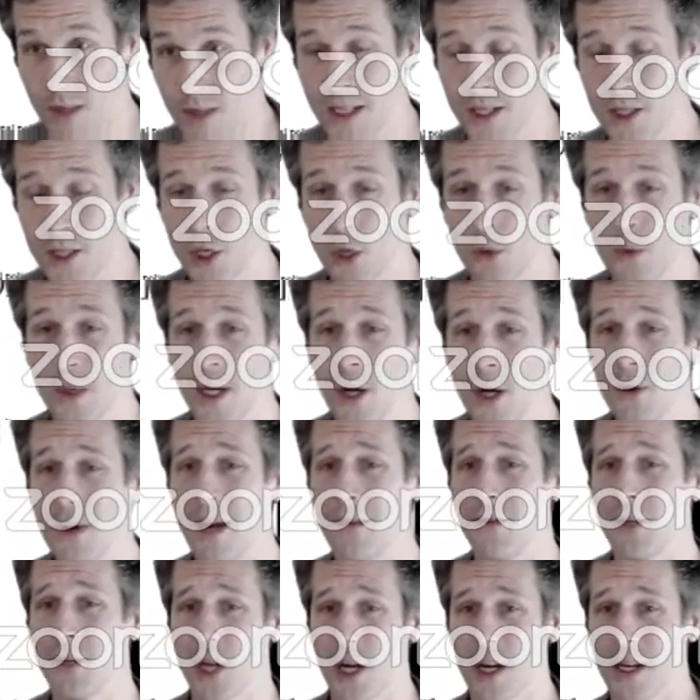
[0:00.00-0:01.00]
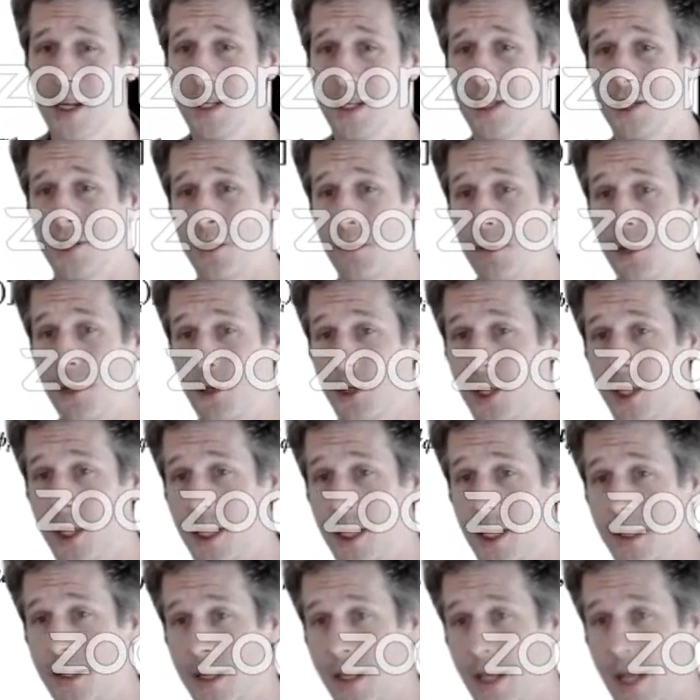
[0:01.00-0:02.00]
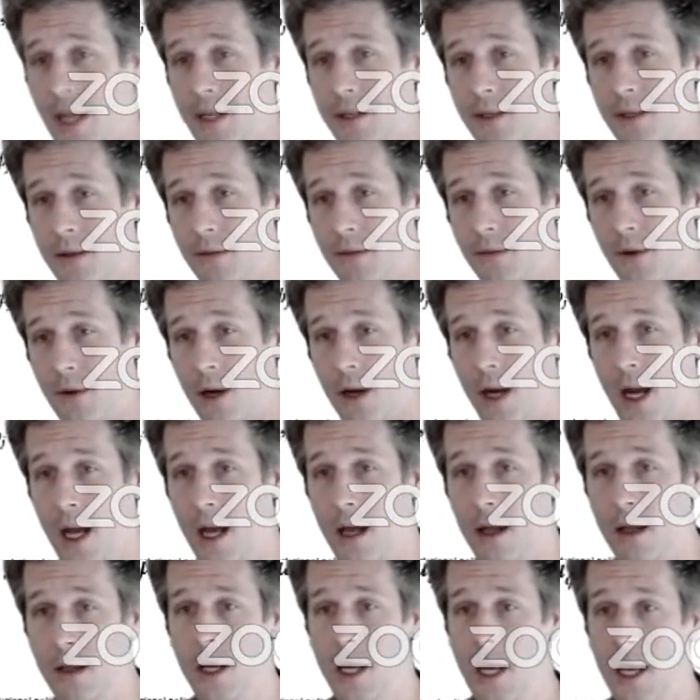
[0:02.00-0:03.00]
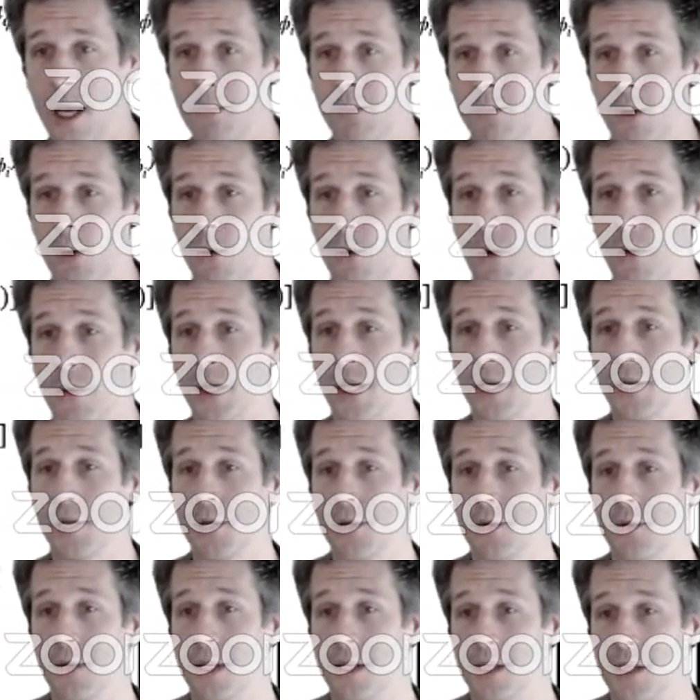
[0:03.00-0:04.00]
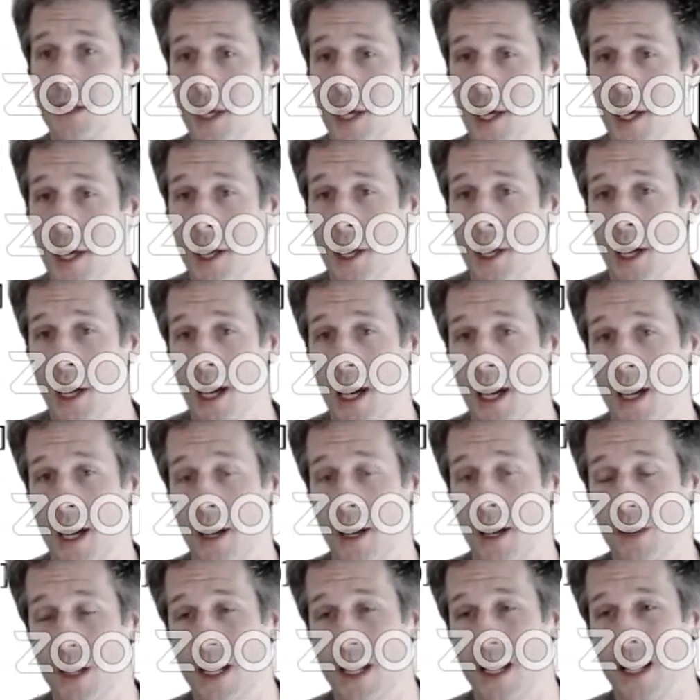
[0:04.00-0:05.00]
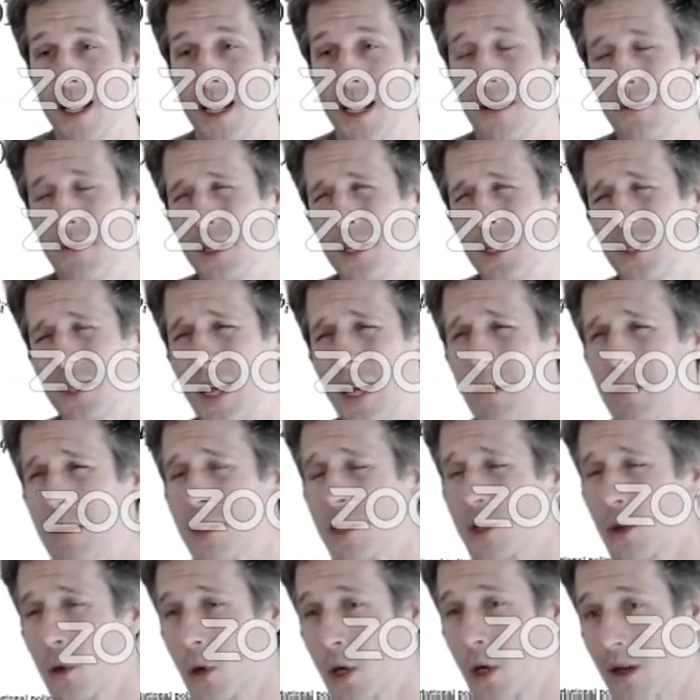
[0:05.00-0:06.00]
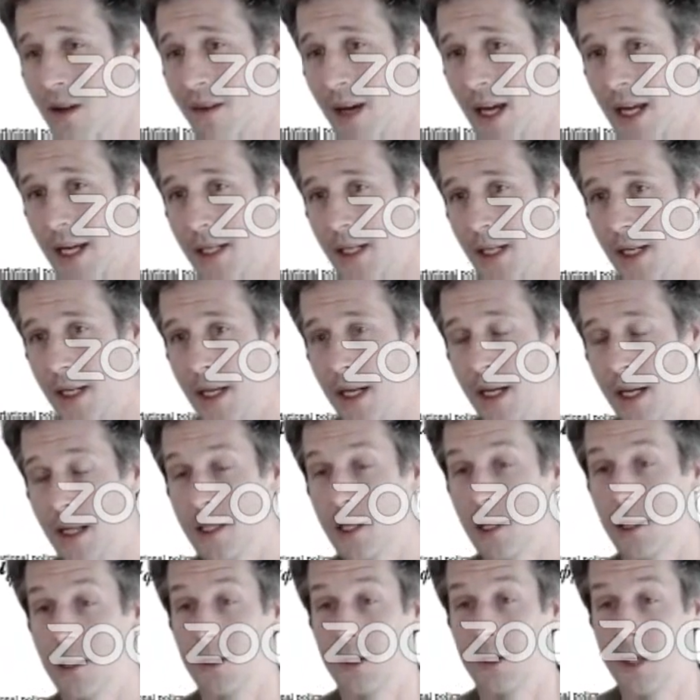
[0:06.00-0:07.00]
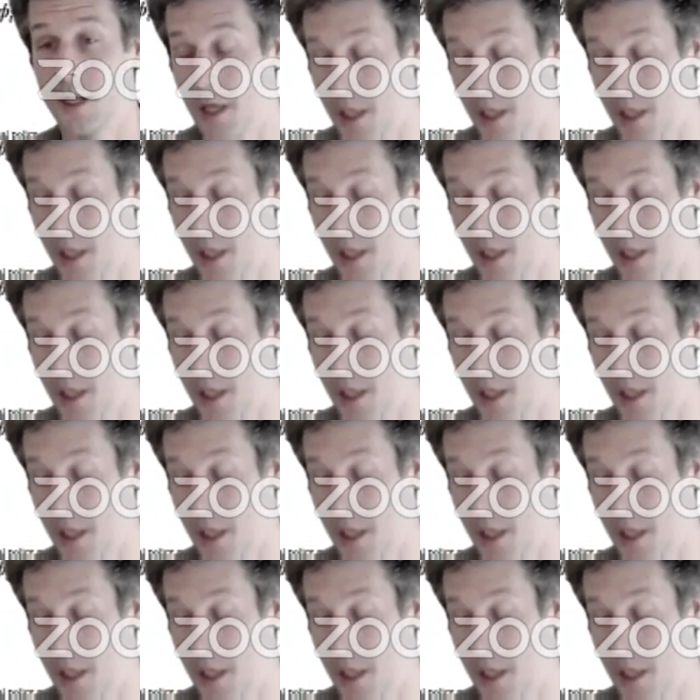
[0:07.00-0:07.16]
So we don't have a target distribution in the case of RL, but what we can do is we can leverage the same sort of idea to learn an